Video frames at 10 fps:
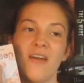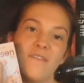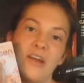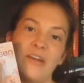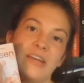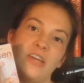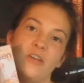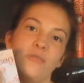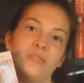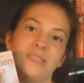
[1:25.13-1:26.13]
very
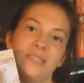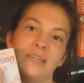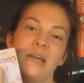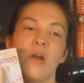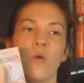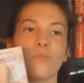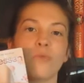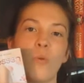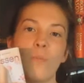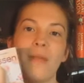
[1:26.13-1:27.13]
cutesy,
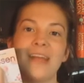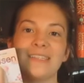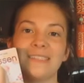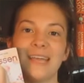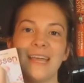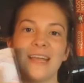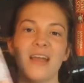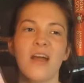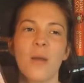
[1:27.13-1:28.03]
romantic.